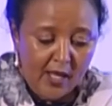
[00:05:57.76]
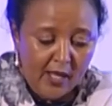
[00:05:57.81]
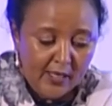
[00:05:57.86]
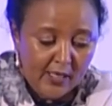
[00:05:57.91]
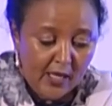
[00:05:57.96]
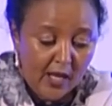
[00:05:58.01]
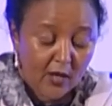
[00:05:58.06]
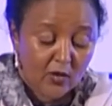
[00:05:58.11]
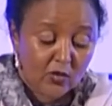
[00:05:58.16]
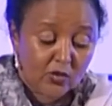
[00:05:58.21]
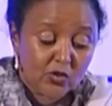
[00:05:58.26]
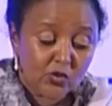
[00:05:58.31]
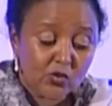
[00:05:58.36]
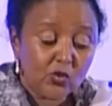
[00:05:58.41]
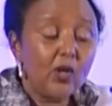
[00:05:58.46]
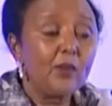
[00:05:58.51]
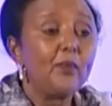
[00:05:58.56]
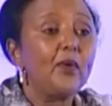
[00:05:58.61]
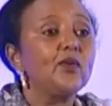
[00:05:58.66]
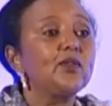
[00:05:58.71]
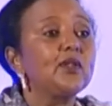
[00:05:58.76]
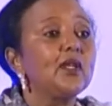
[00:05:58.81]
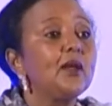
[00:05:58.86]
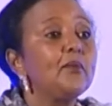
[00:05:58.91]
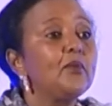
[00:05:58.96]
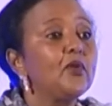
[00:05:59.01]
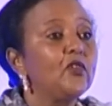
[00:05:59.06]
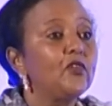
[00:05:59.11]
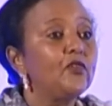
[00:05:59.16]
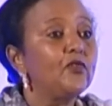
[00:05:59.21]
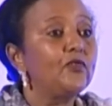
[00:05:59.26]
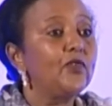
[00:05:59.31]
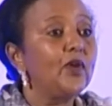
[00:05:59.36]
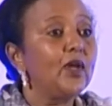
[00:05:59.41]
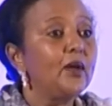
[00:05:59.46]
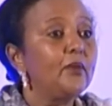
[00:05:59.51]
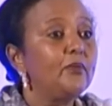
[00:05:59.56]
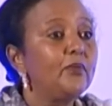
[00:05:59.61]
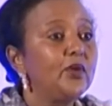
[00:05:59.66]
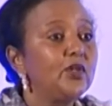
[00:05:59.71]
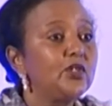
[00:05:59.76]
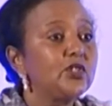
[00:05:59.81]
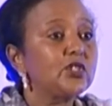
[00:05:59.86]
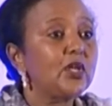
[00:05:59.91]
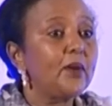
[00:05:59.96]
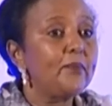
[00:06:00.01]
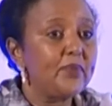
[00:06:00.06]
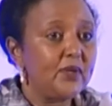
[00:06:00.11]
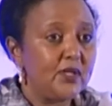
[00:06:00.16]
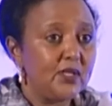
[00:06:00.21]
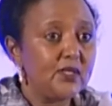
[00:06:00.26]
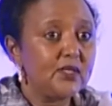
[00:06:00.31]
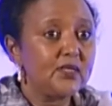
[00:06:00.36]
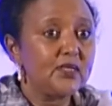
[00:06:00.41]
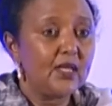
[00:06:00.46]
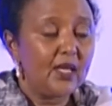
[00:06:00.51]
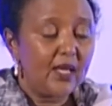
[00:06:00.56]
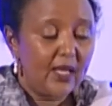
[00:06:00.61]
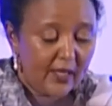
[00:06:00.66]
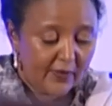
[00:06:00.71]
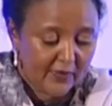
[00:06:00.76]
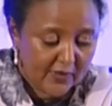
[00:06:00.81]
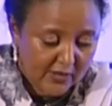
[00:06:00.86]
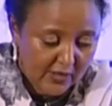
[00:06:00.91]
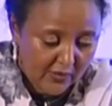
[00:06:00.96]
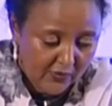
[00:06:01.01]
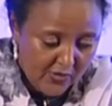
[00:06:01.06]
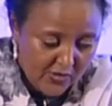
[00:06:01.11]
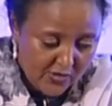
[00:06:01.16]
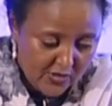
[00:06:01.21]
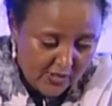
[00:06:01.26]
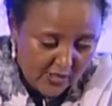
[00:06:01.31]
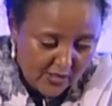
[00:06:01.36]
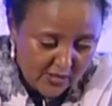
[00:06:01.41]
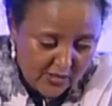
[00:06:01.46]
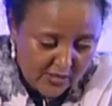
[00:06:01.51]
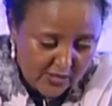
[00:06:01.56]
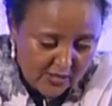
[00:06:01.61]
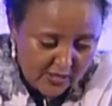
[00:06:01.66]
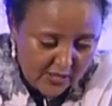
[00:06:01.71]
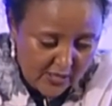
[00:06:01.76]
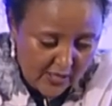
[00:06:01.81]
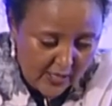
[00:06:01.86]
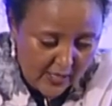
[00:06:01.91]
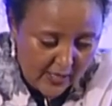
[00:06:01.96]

Now, I'll also talk about the number of British companies that are resident